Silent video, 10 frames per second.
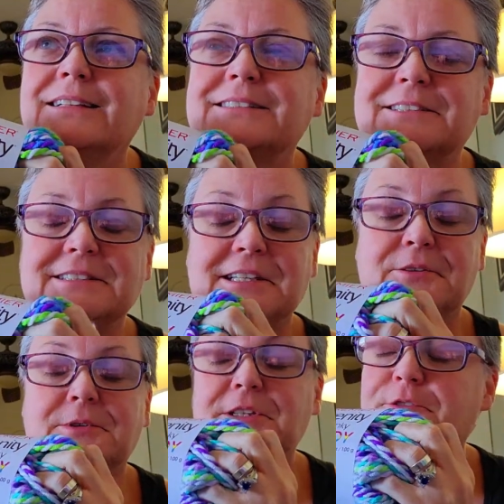It's going to
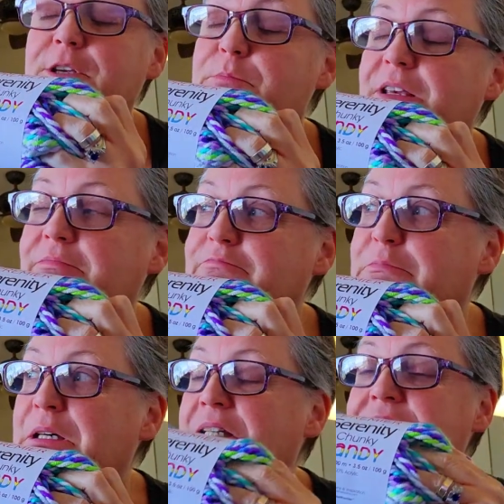sound really creepy,
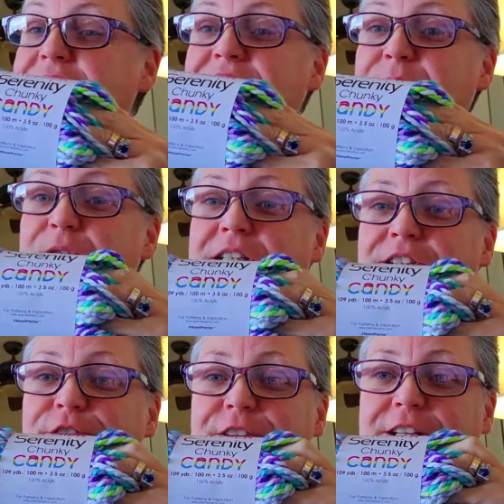but just
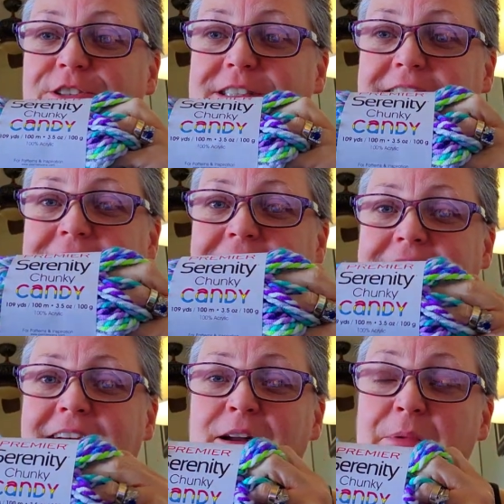putting your fingers in it
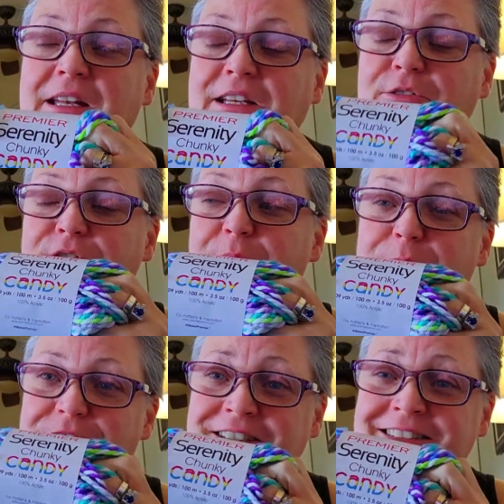like that, I'm getting
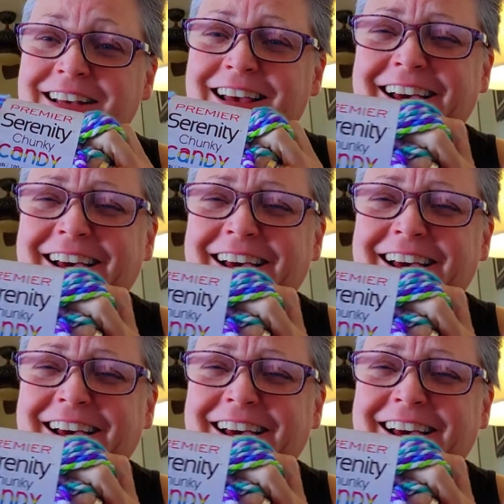goosebumps.